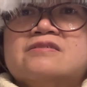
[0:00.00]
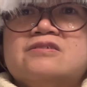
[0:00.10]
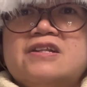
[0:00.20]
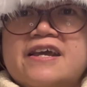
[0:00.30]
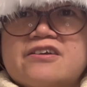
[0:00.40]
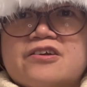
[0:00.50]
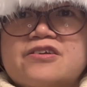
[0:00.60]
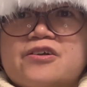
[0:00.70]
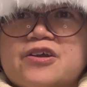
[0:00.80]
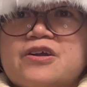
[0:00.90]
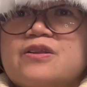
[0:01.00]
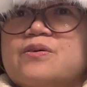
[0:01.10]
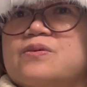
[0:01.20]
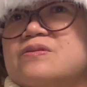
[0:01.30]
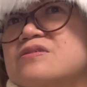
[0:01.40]
to layer your
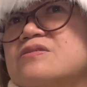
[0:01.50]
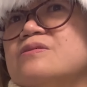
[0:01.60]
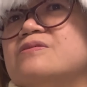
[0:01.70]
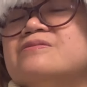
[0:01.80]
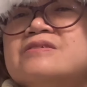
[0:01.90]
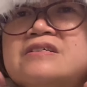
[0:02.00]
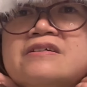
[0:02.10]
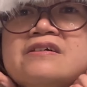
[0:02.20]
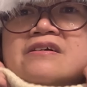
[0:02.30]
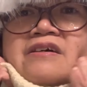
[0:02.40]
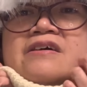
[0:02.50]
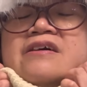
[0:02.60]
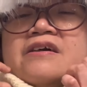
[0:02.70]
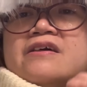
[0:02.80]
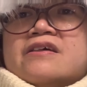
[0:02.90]
clothes, so
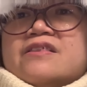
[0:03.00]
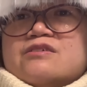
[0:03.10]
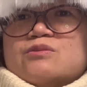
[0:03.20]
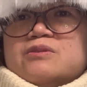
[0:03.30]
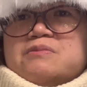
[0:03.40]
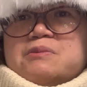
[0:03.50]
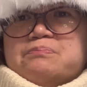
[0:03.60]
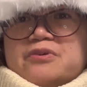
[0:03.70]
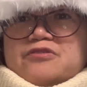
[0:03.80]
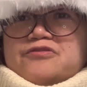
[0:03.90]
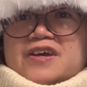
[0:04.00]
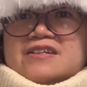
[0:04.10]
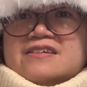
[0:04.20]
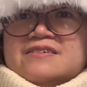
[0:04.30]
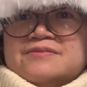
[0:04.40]
this would be
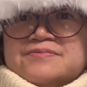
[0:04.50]
perfect.